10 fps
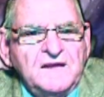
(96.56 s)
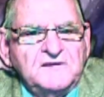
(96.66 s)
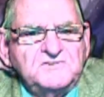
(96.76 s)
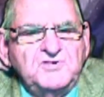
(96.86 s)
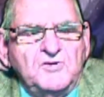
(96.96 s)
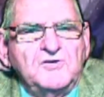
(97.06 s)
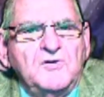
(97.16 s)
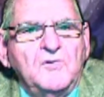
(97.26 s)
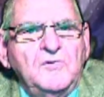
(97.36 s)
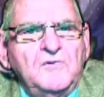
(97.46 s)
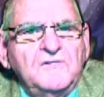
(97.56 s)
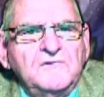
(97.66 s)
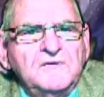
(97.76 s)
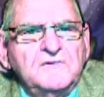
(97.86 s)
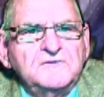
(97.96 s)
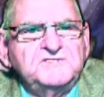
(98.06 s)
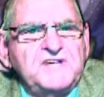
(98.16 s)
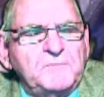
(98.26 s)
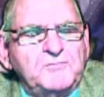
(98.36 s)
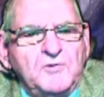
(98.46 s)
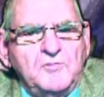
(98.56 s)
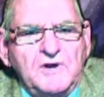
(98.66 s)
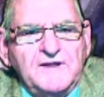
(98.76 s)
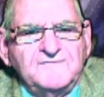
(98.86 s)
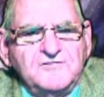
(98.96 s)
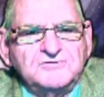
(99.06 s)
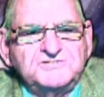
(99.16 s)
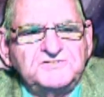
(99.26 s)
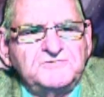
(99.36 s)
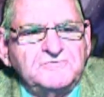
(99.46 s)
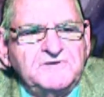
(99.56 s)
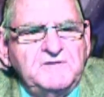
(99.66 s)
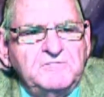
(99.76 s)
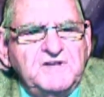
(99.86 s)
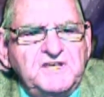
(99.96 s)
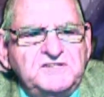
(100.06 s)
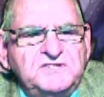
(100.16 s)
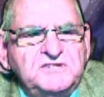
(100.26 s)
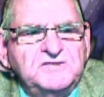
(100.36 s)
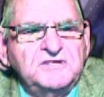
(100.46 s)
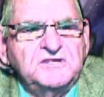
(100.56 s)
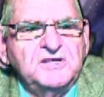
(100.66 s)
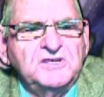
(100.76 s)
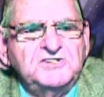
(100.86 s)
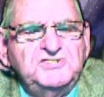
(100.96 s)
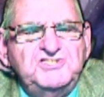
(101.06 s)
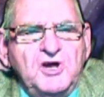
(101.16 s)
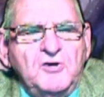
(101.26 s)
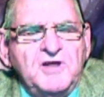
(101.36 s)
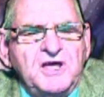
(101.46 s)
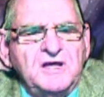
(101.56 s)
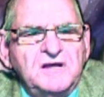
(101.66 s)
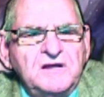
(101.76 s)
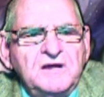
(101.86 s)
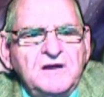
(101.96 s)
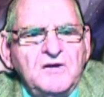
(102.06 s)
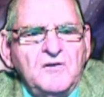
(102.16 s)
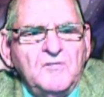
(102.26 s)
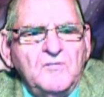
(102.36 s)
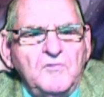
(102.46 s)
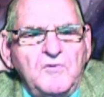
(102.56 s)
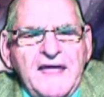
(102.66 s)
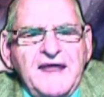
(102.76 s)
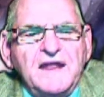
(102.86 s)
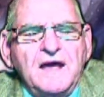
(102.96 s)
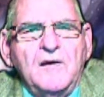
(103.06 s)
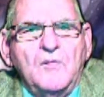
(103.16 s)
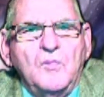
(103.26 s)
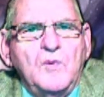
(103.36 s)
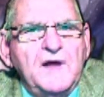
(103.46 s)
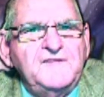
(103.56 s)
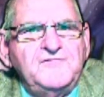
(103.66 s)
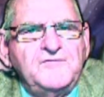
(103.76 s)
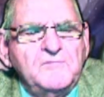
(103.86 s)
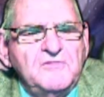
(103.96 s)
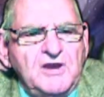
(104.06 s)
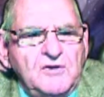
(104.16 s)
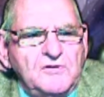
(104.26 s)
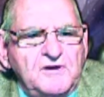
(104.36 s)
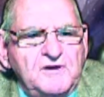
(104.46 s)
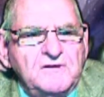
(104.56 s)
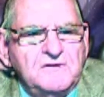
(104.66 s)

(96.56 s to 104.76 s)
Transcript: Jonah chapter 1 and verse 3 reads, Jonah ran away from the Lord.